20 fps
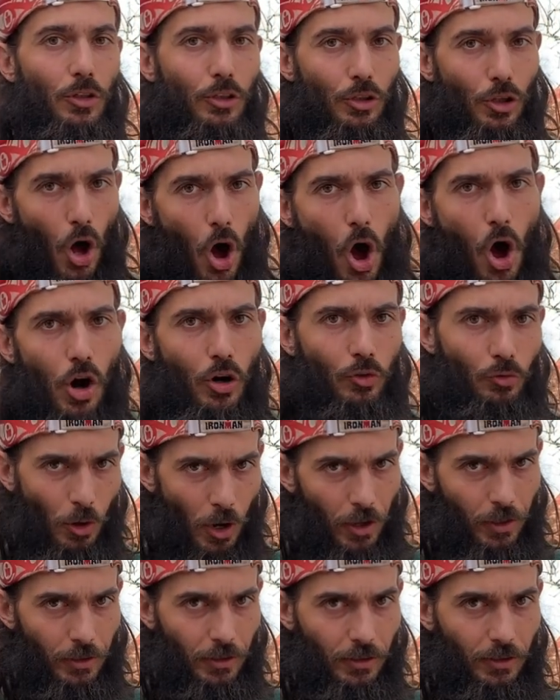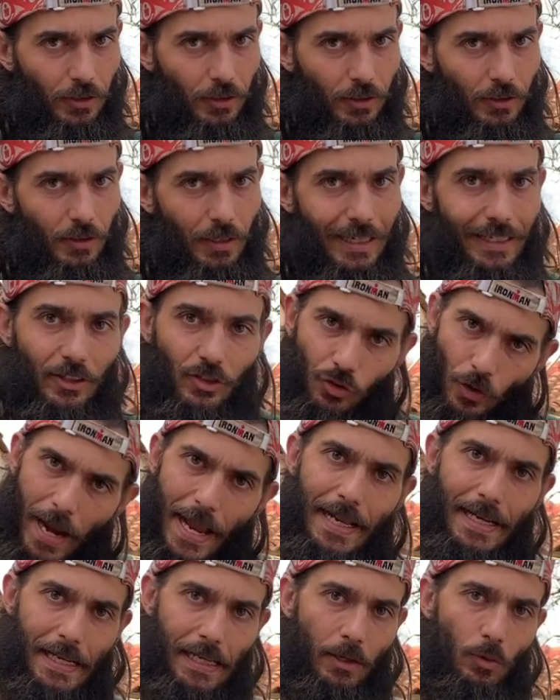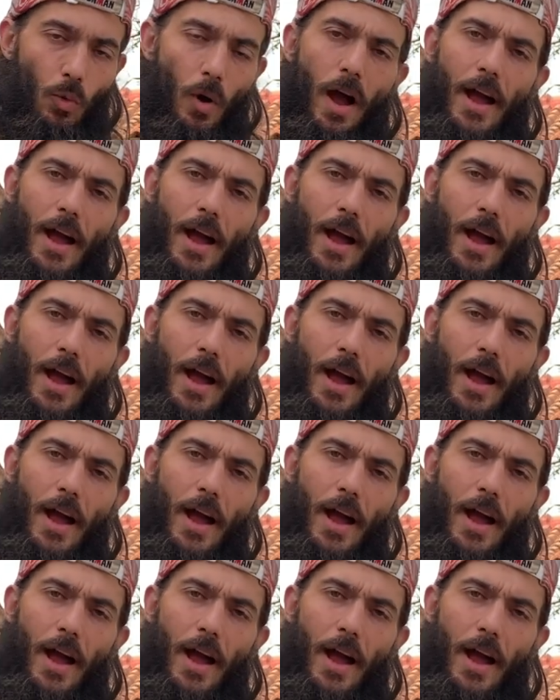long runs in training.